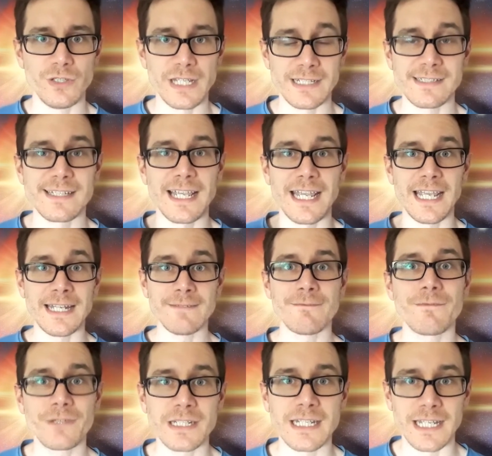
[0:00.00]
It's
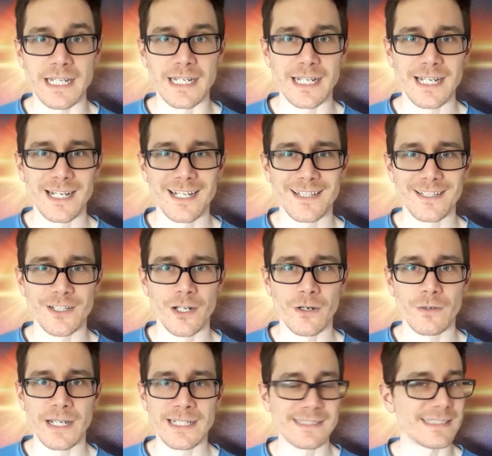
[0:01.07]
infinite,
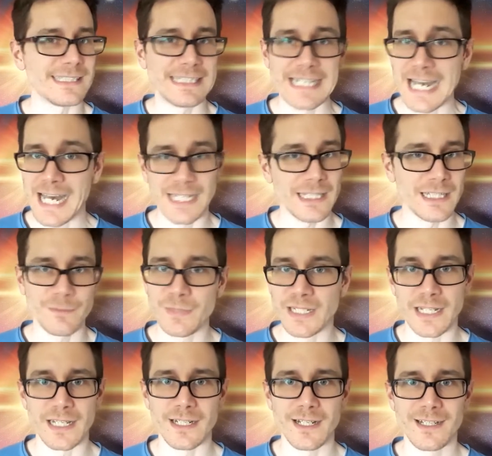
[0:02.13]
it's not
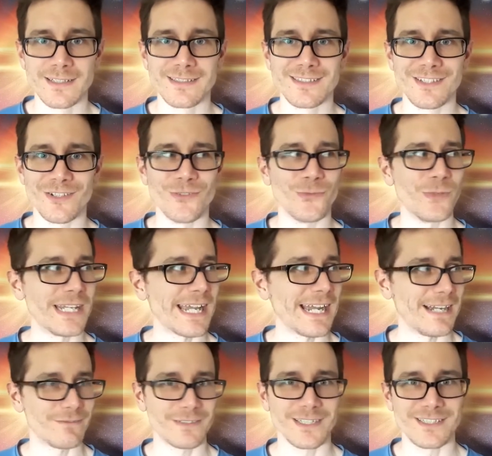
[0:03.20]
limited. So we
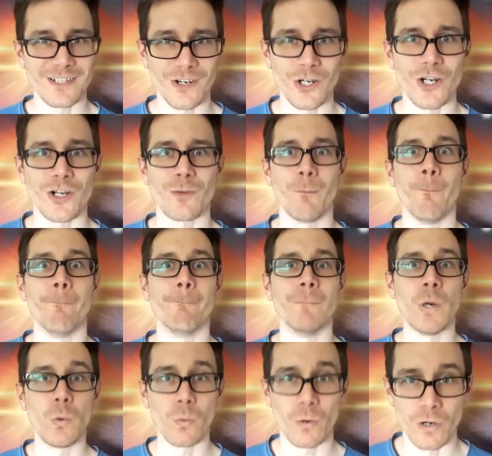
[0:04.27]
have to talk
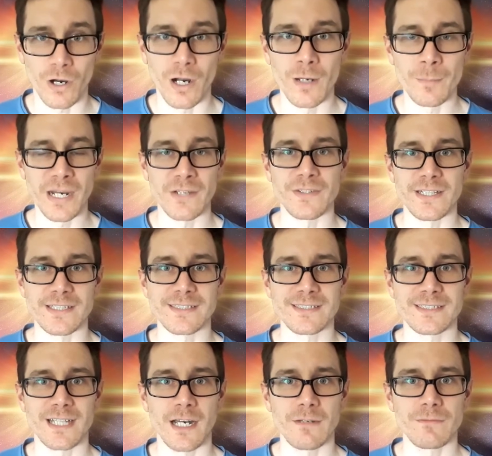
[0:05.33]
more about this
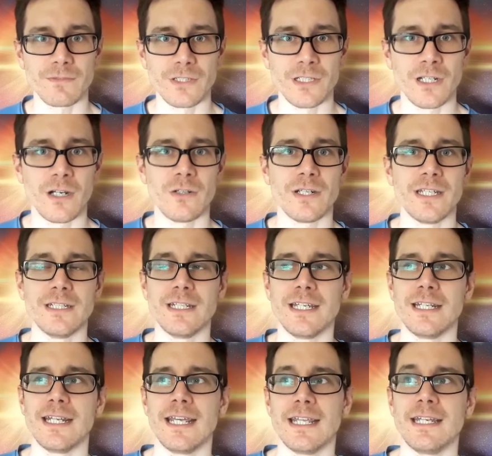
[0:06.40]
stuff, and
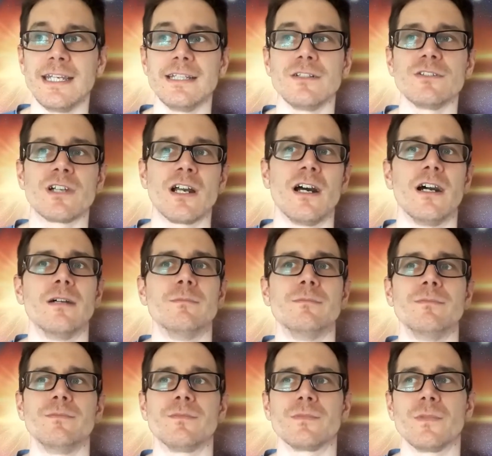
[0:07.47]
it'll
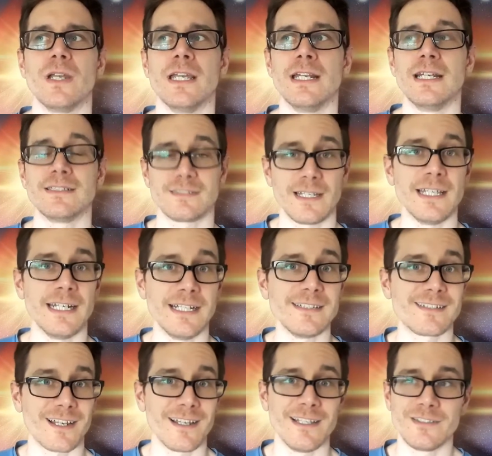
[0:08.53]
come, and
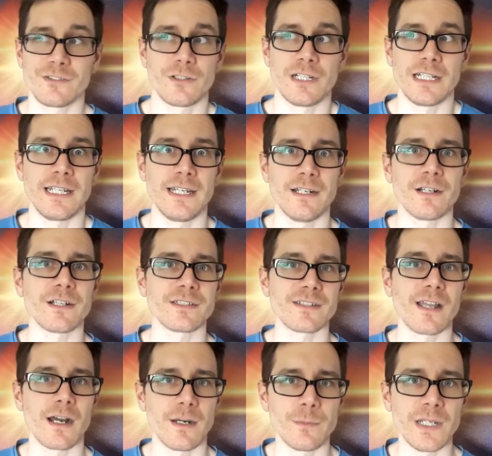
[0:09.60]
it's already here,
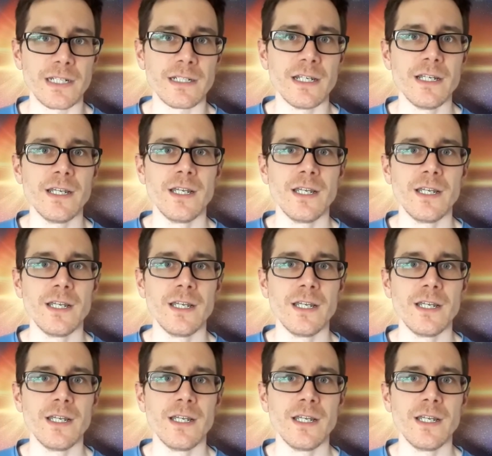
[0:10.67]
it's coming.